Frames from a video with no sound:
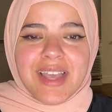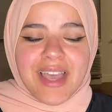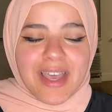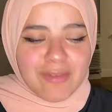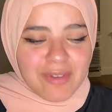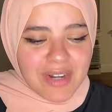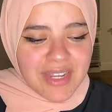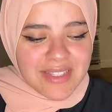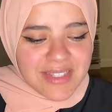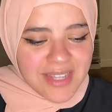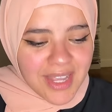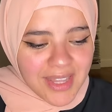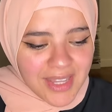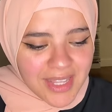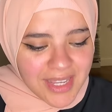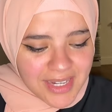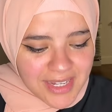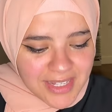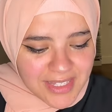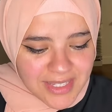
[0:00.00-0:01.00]
And when I tell
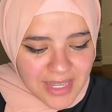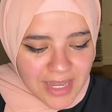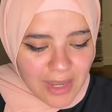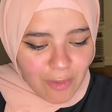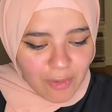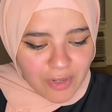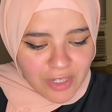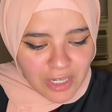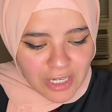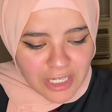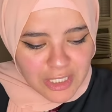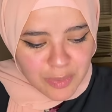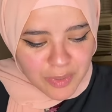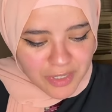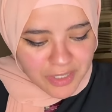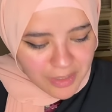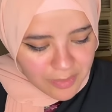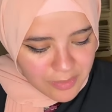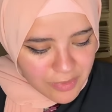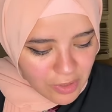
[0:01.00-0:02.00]
ladies, when your
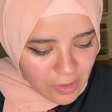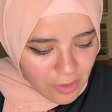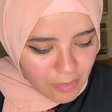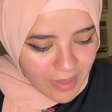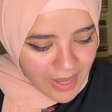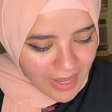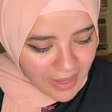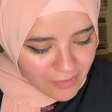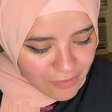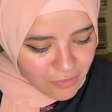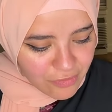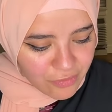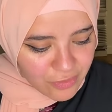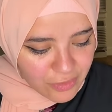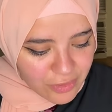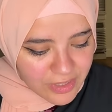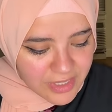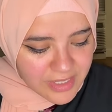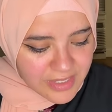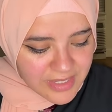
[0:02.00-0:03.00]
husband comes home, have
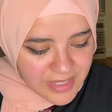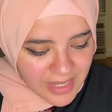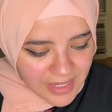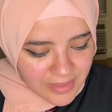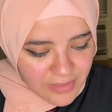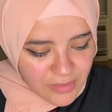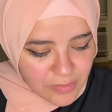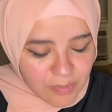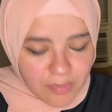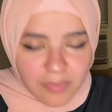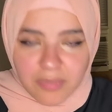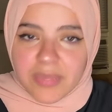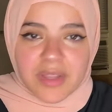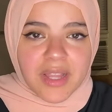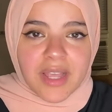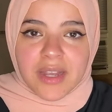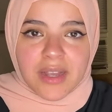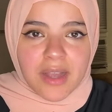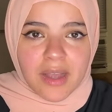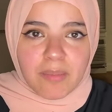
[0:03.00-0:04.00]
food and sex
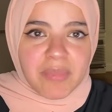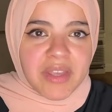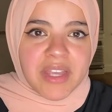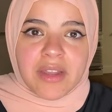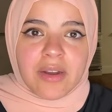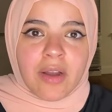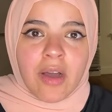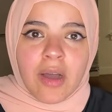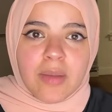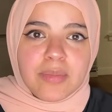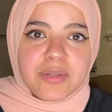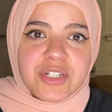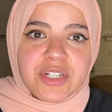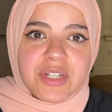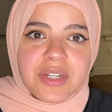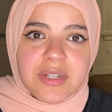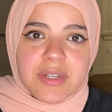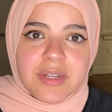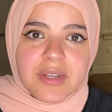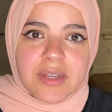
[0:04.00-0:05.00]
like be an
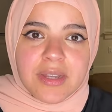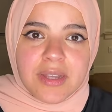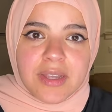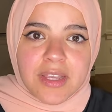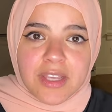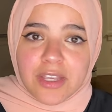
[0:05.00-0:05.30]
option,